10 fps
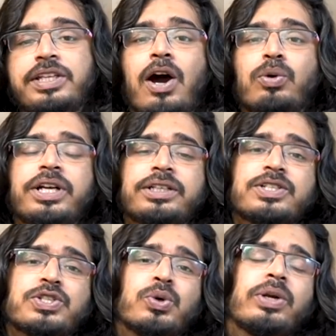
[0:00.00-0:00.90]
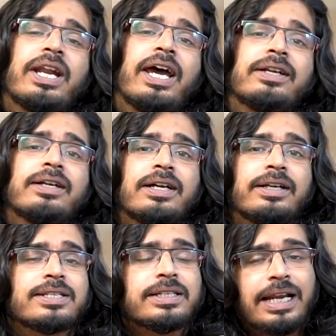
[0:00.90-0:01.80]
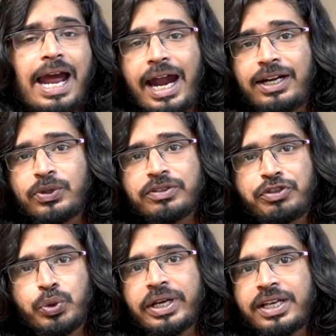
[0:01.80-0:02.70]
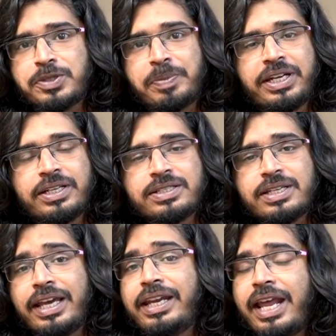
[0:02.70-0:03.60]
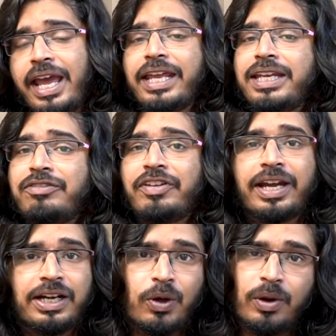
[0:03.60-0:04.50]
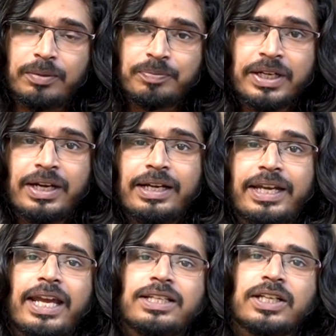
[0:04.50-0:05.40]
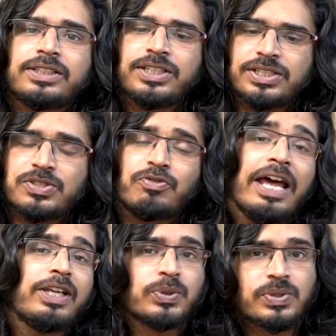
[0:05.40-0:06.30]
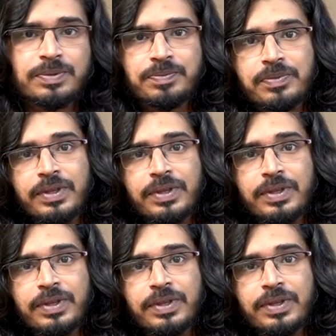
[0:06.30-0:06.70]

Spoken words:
The outdated storyline doesn't add to the viewing experience in any way at all. Take Jagadish's values.